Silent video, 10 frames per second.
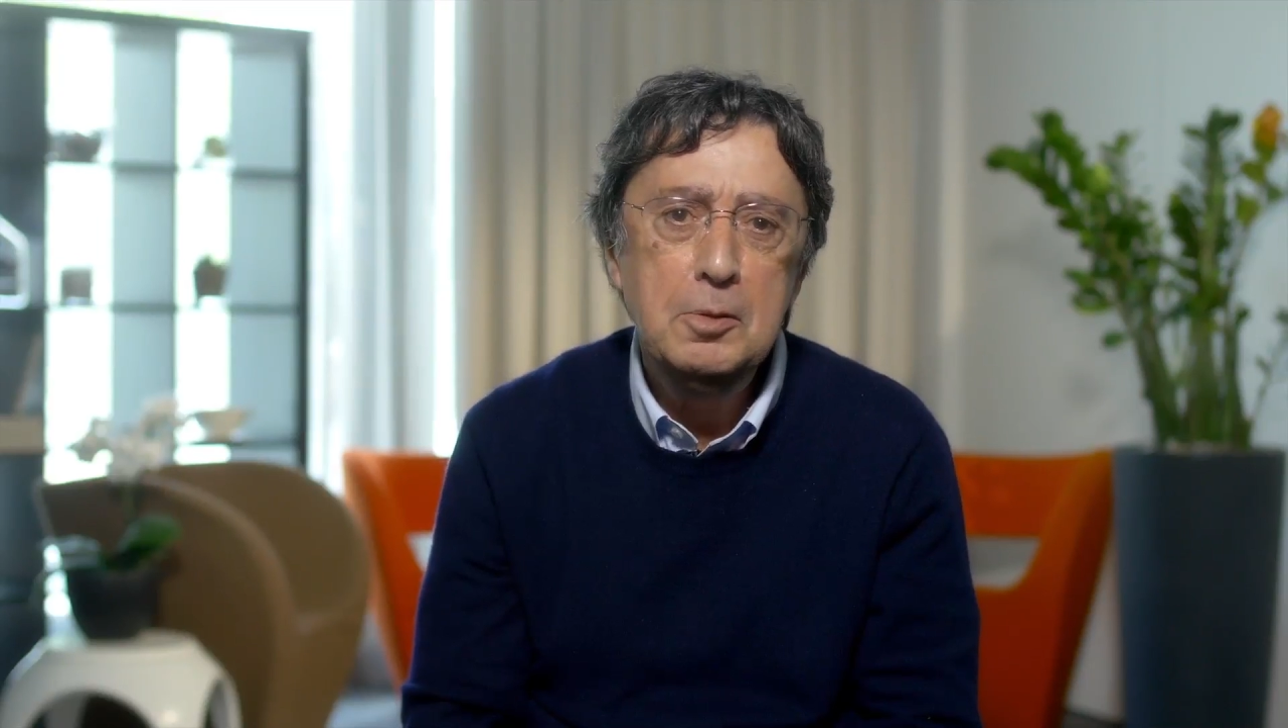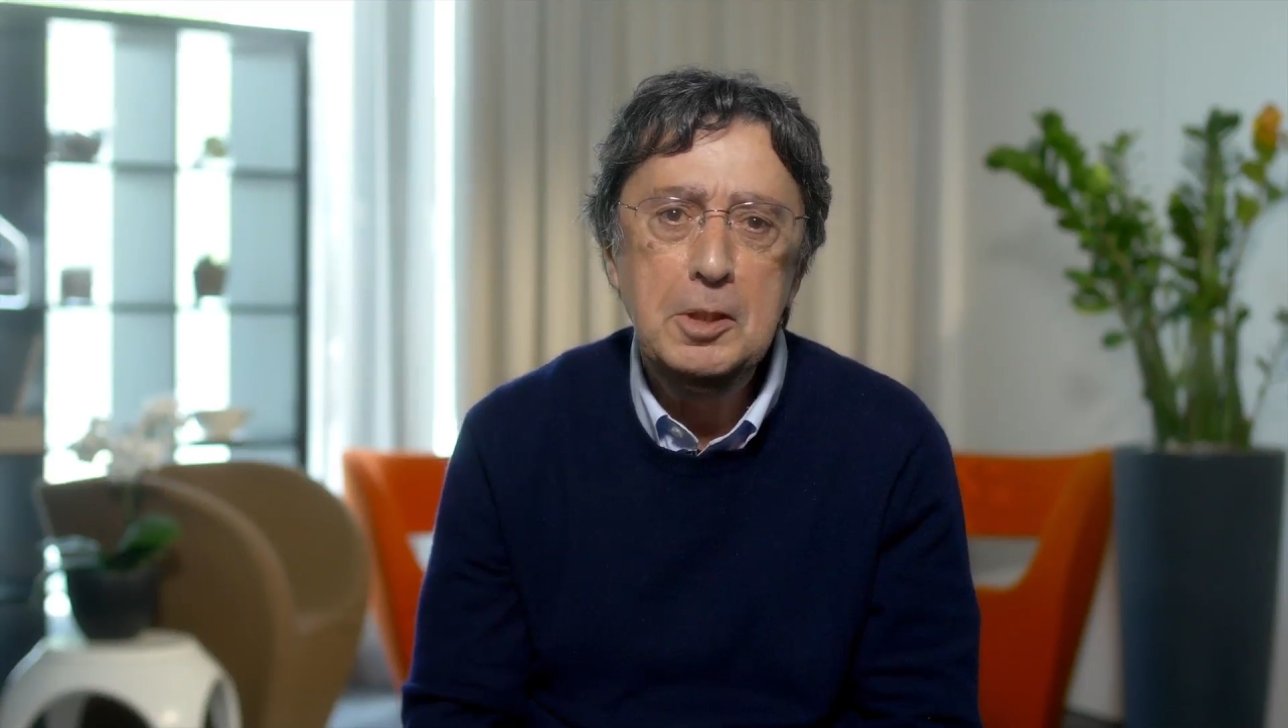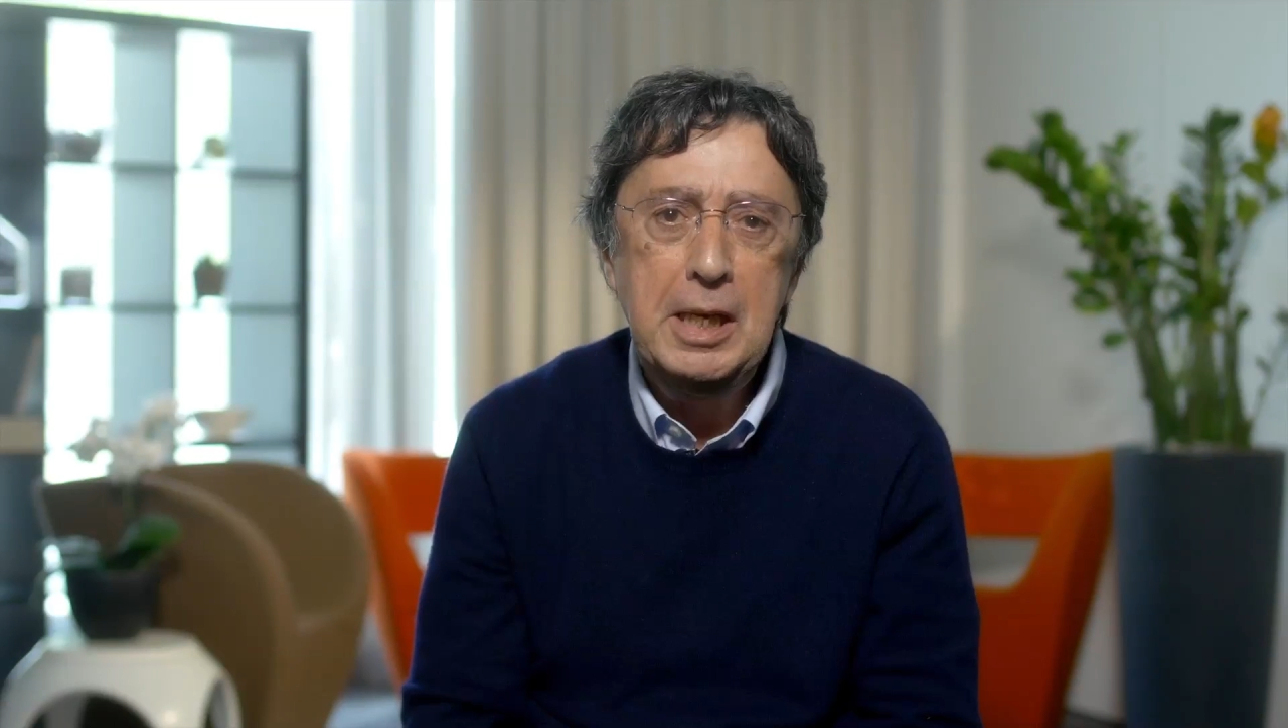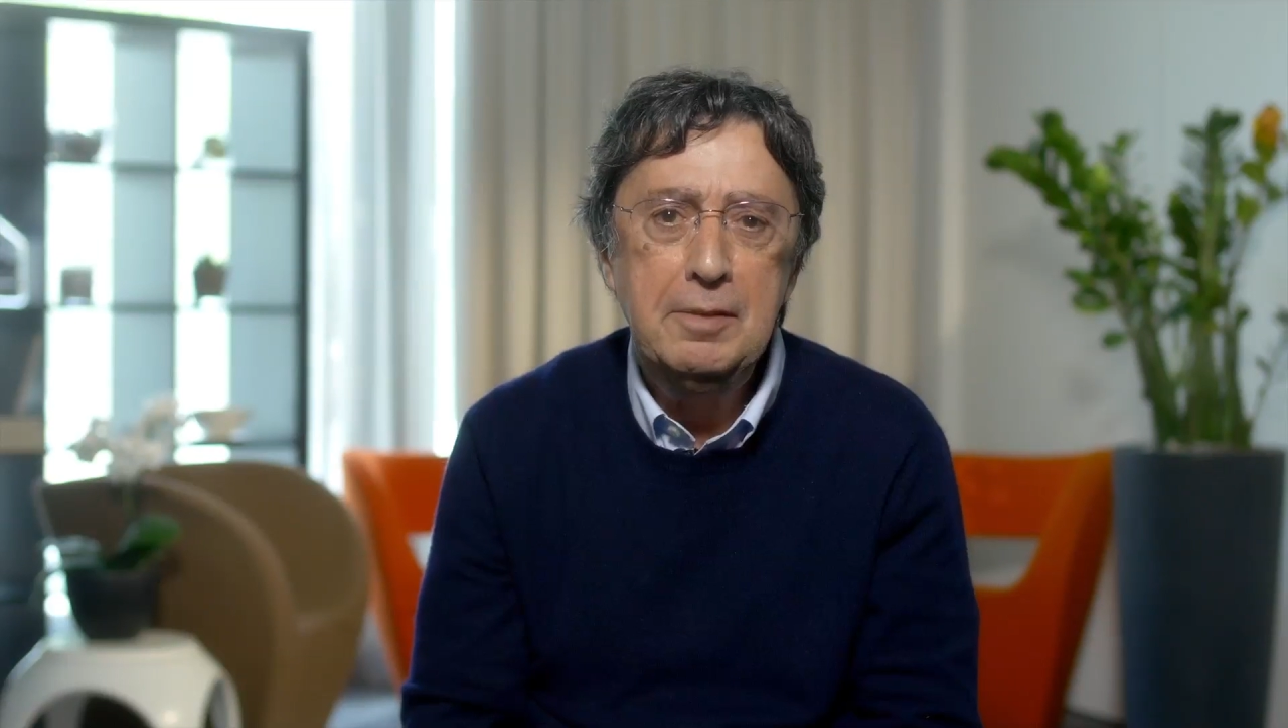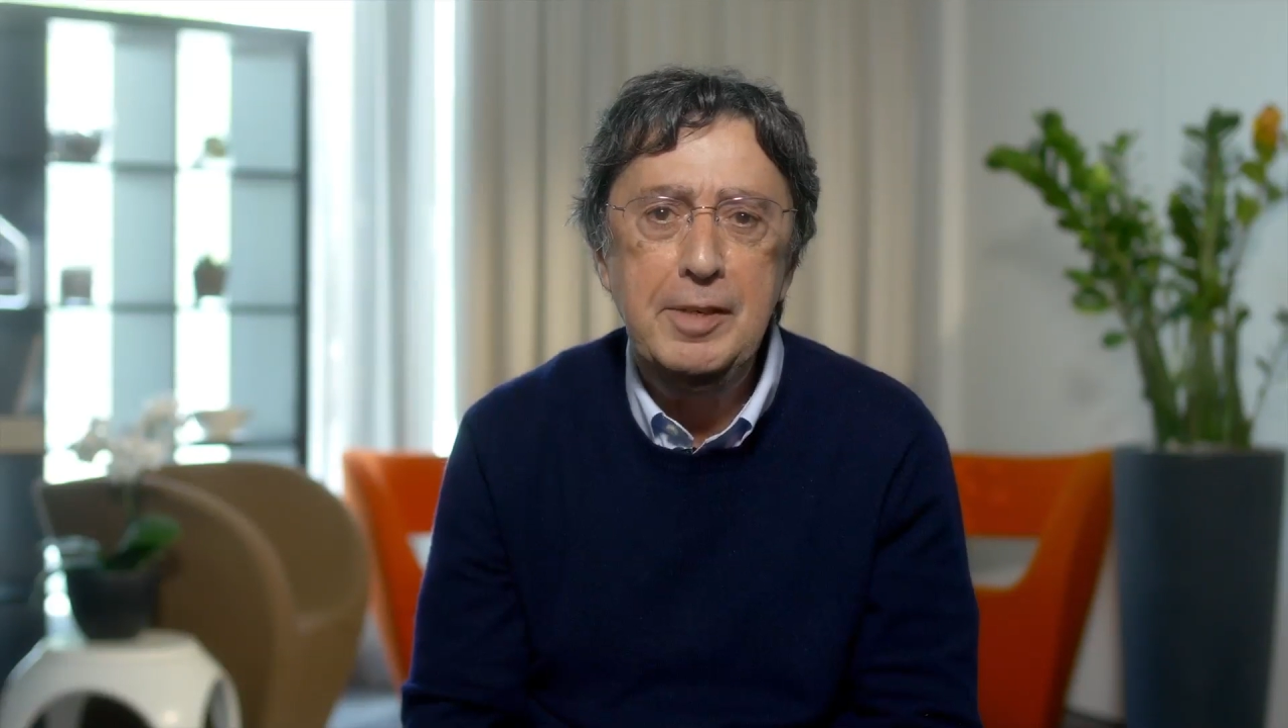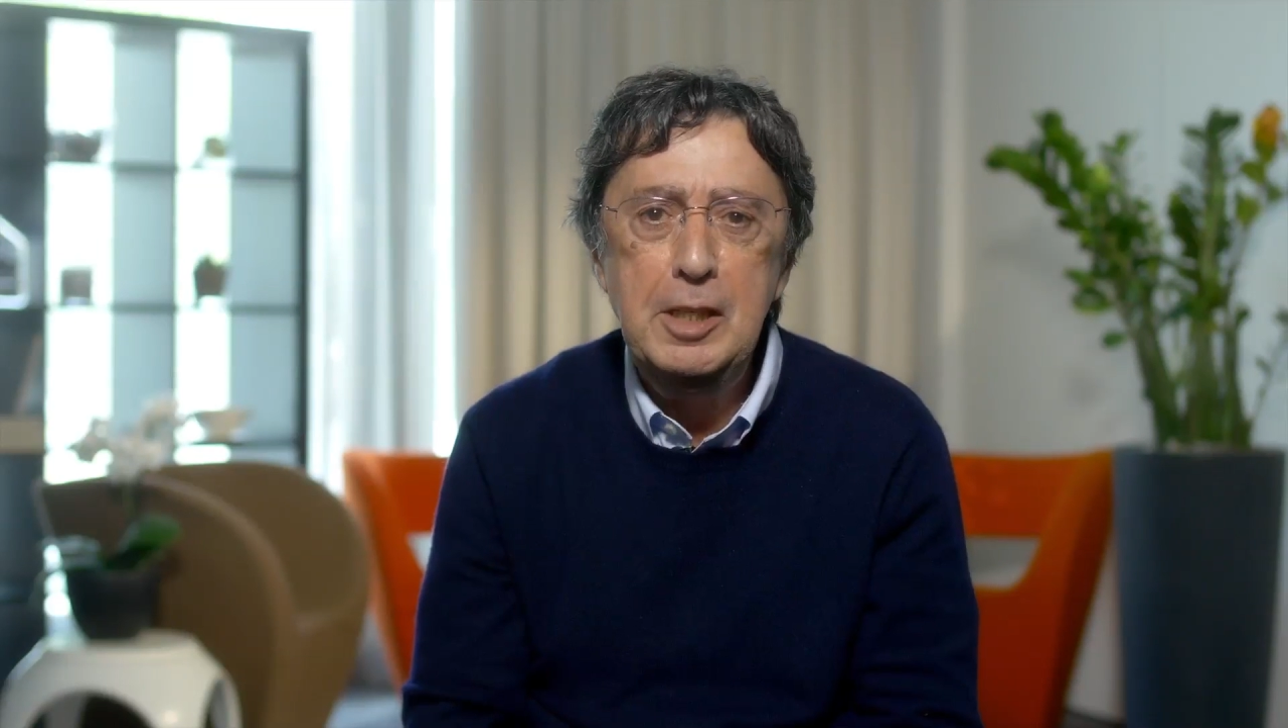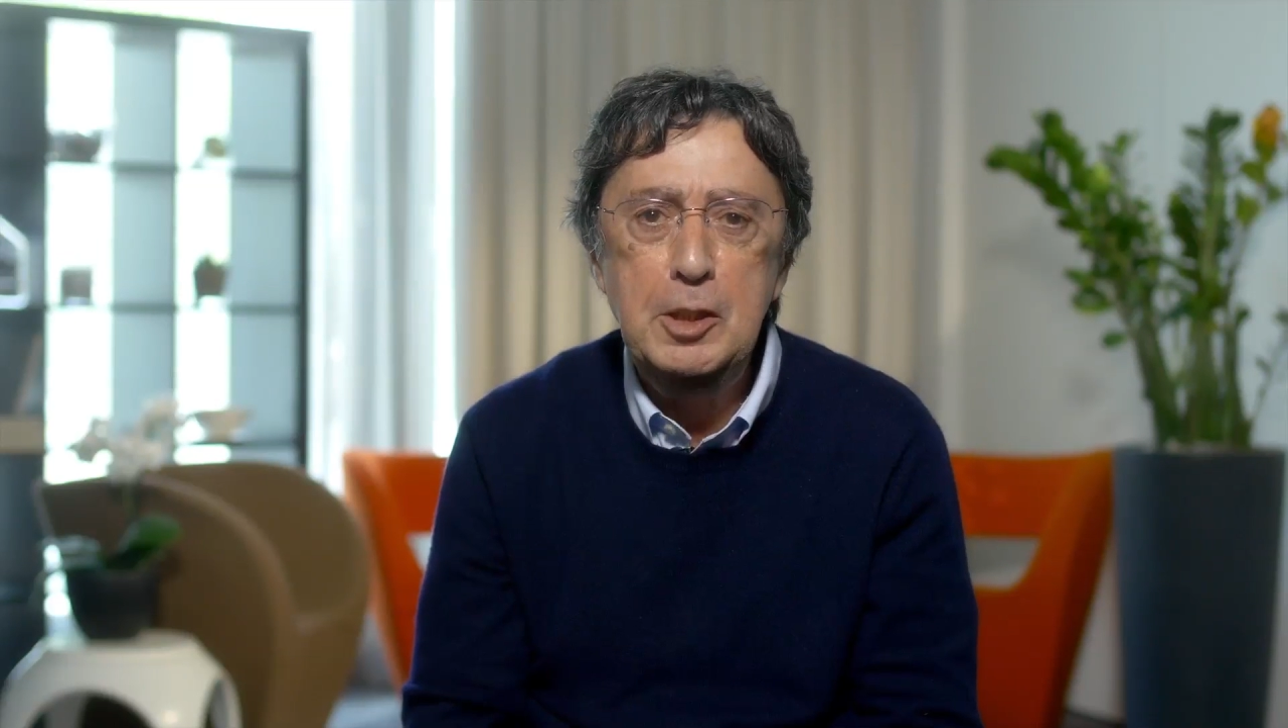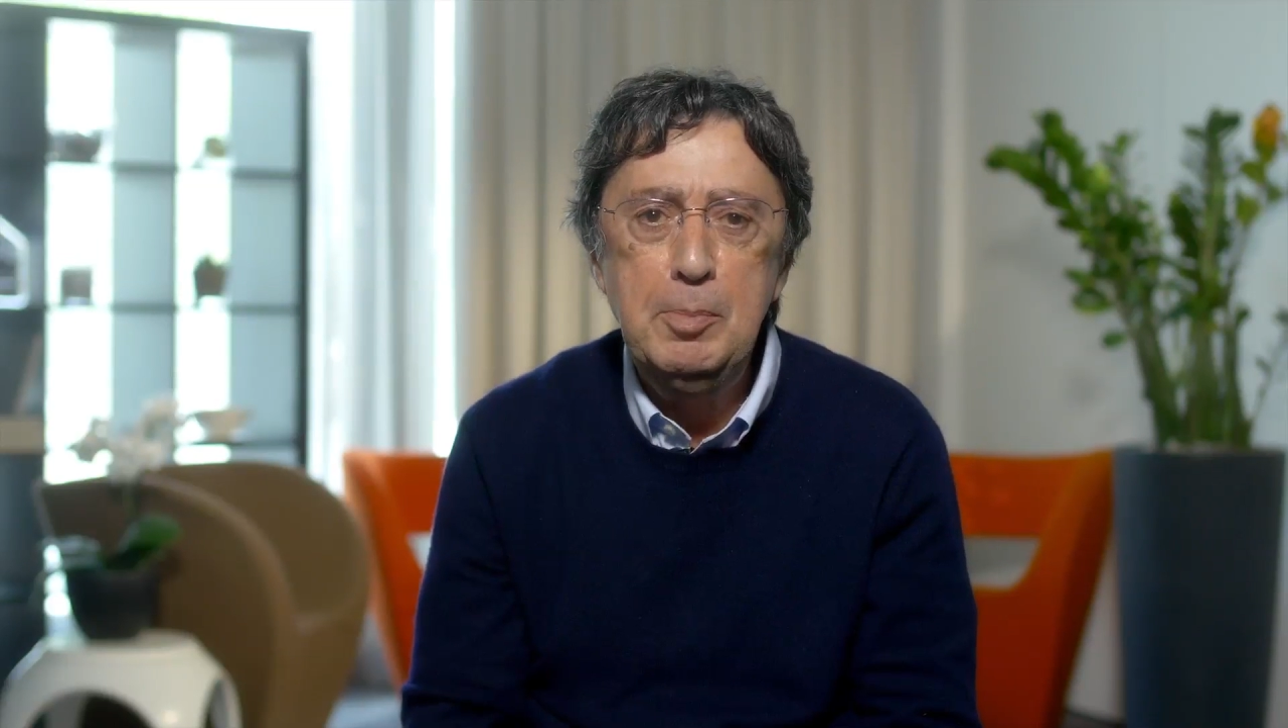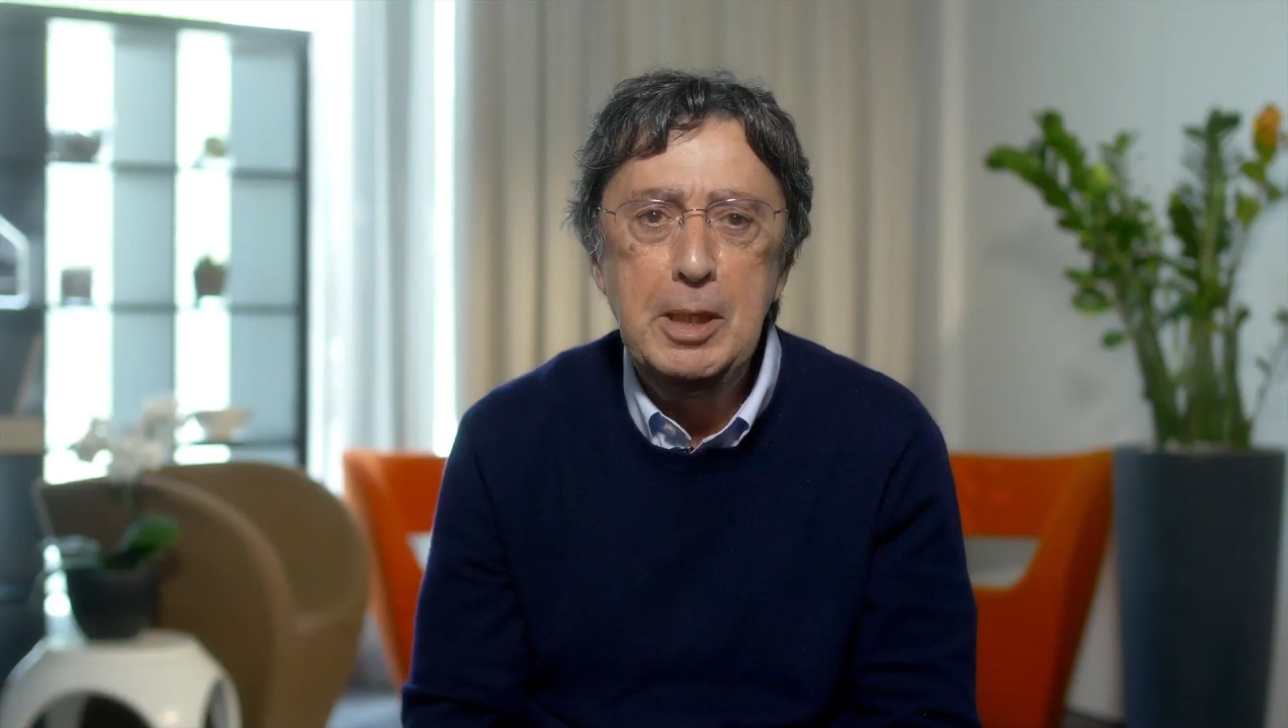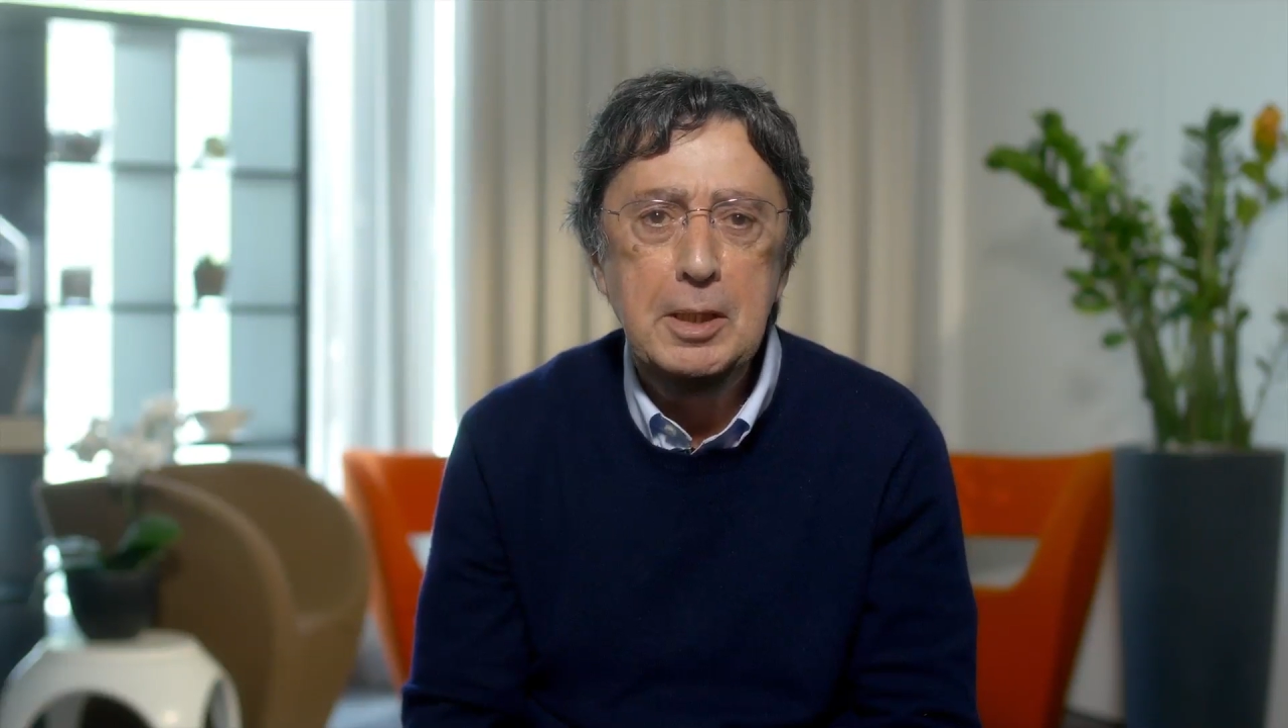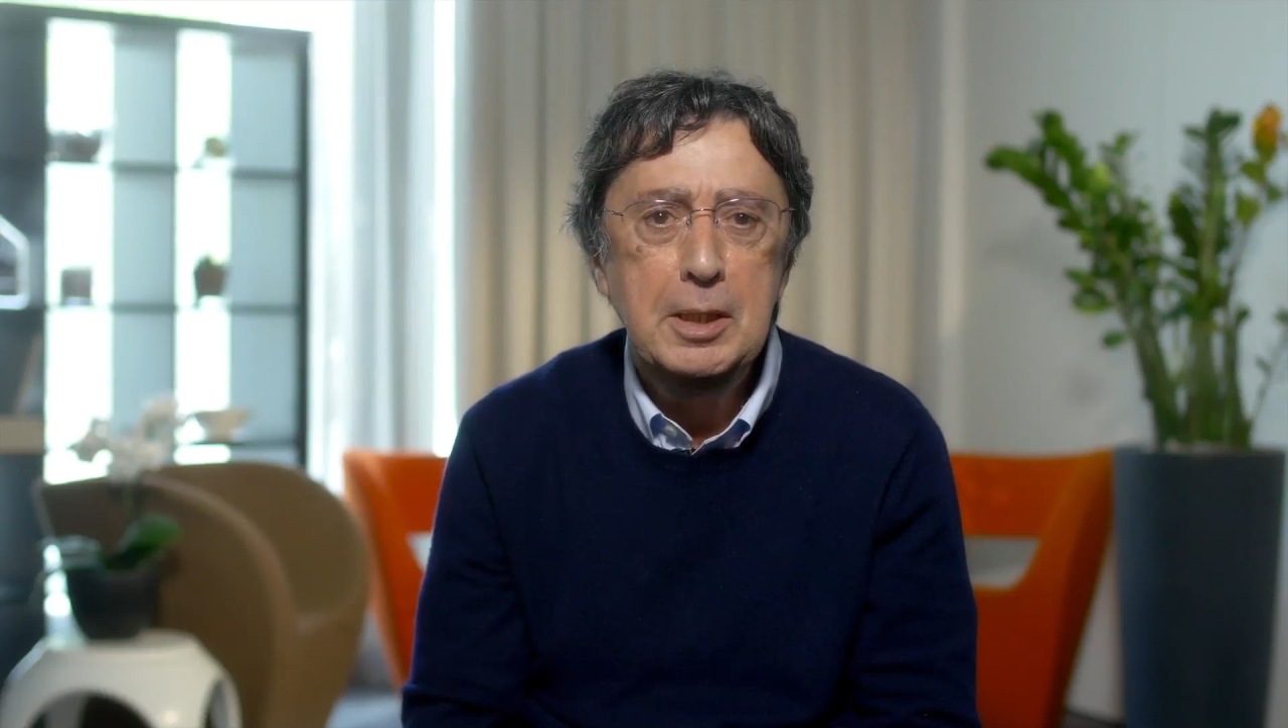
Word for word: to the advancement